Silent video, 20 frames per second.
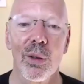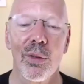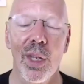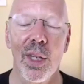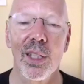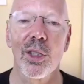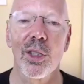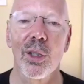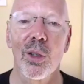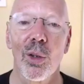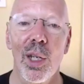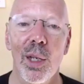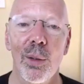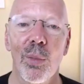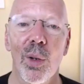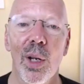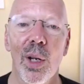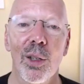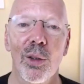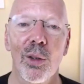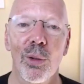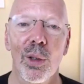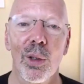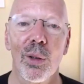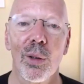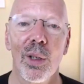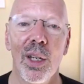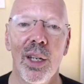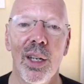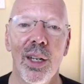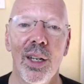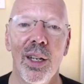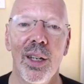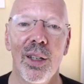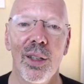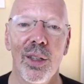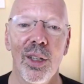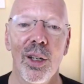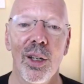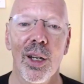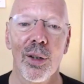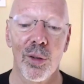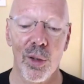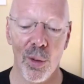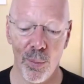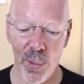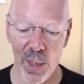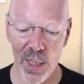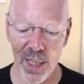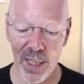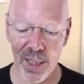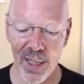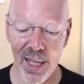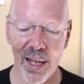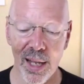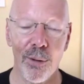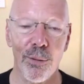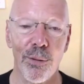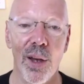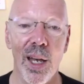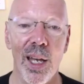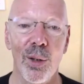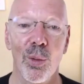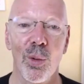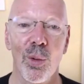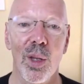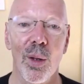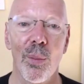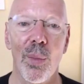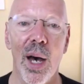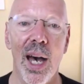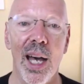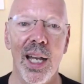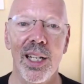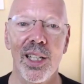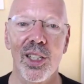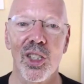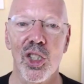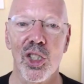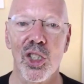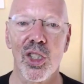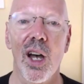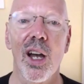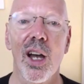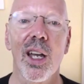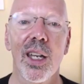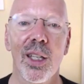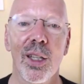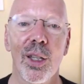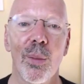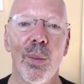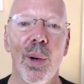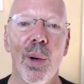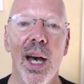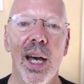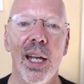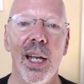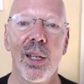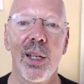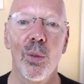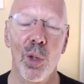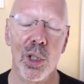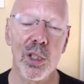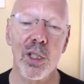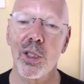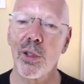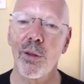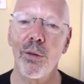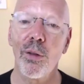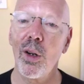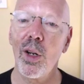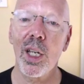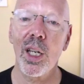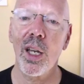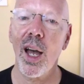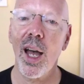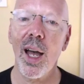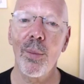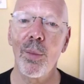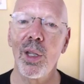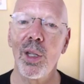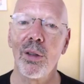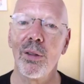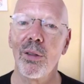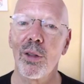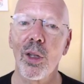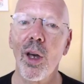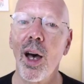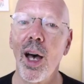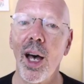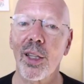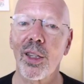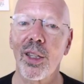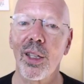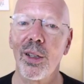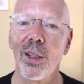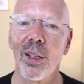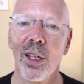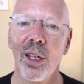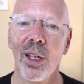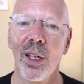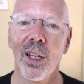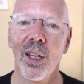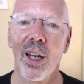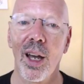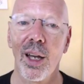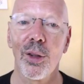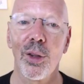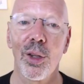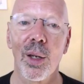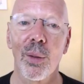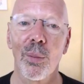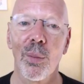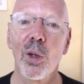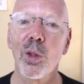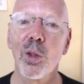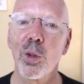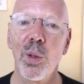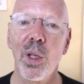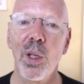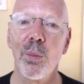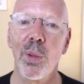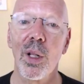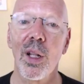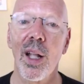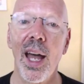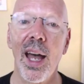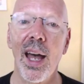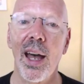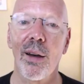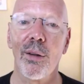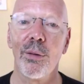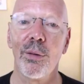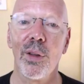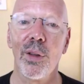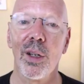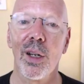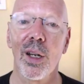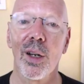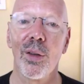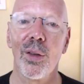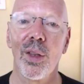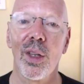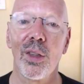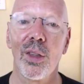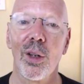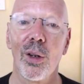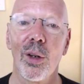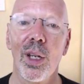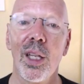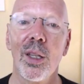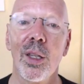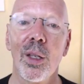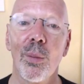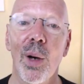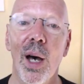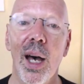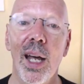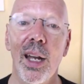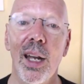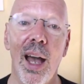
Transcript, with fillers: That's a great breakthrough. You know, to be identified with the body, stuck in the body, which is a very common thought that I think most people have, you know, that they're in the body.